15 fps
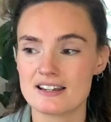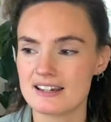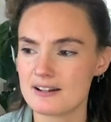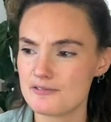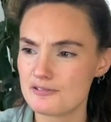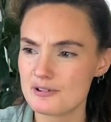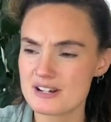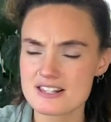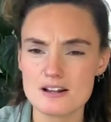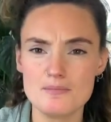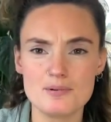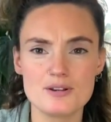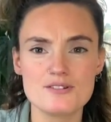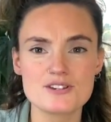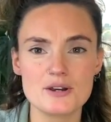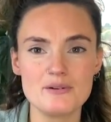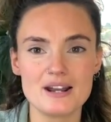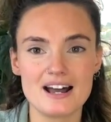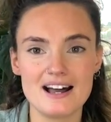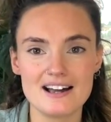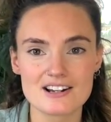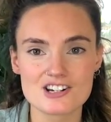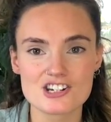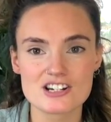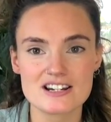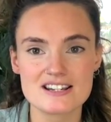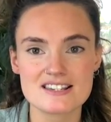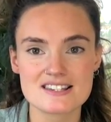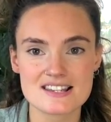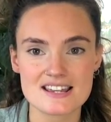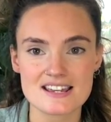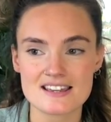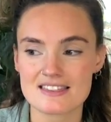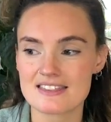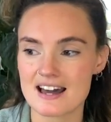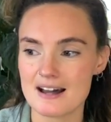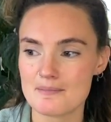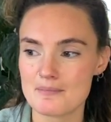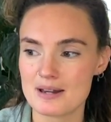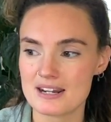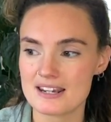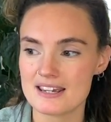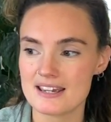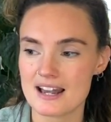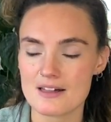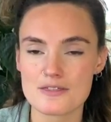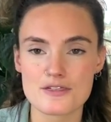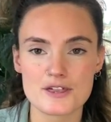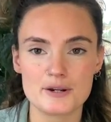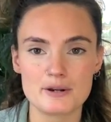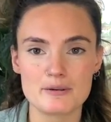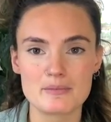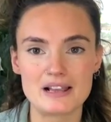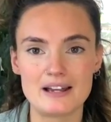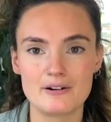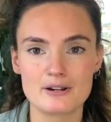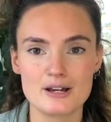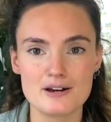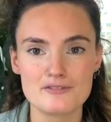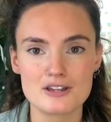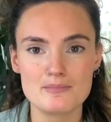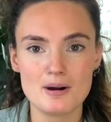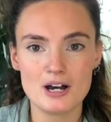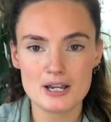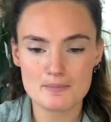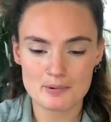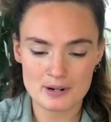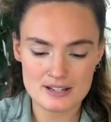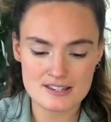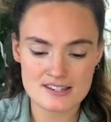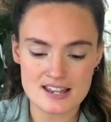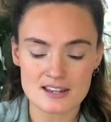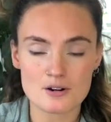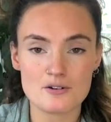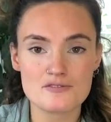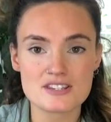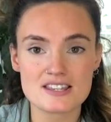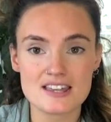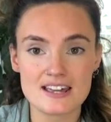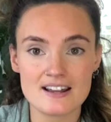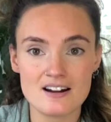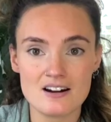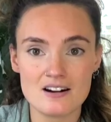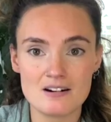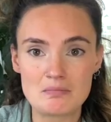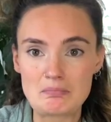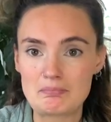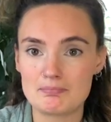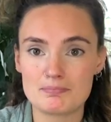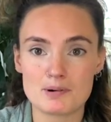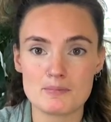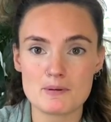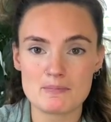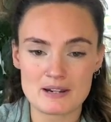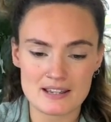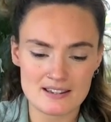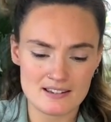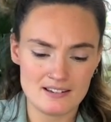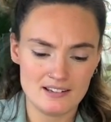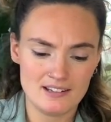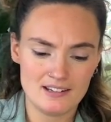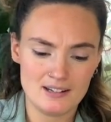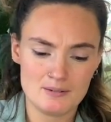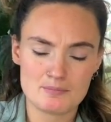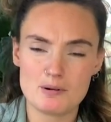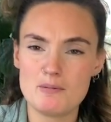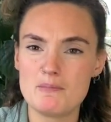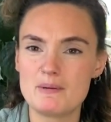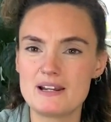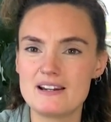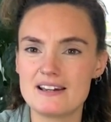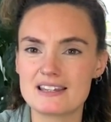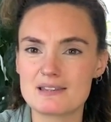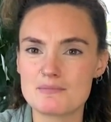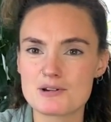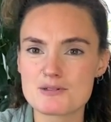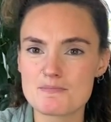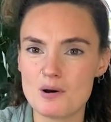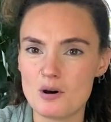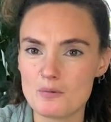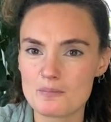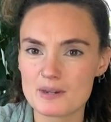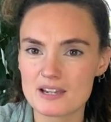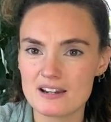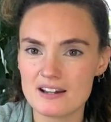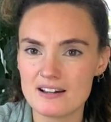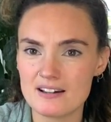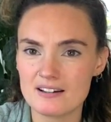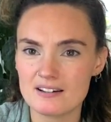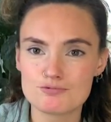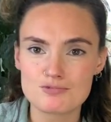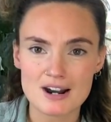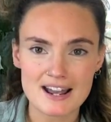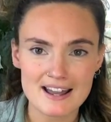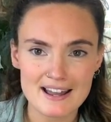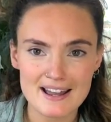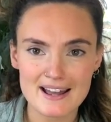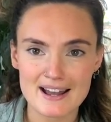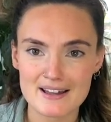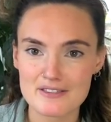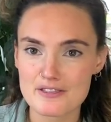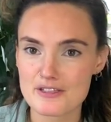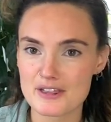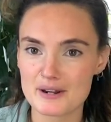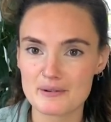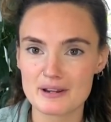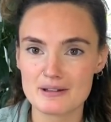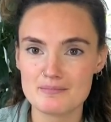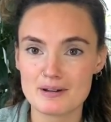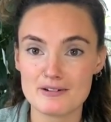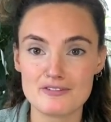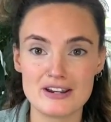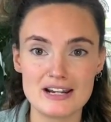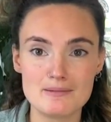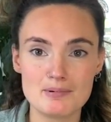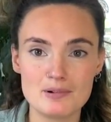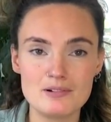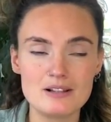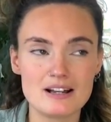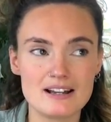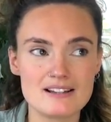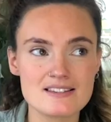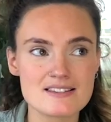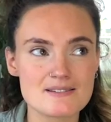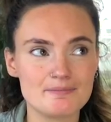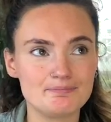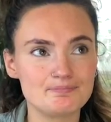Like, for example, you don't actually see that many anthurium clarinervium hybrids, and obviously they are probably probably like the most popular rare anthurium available and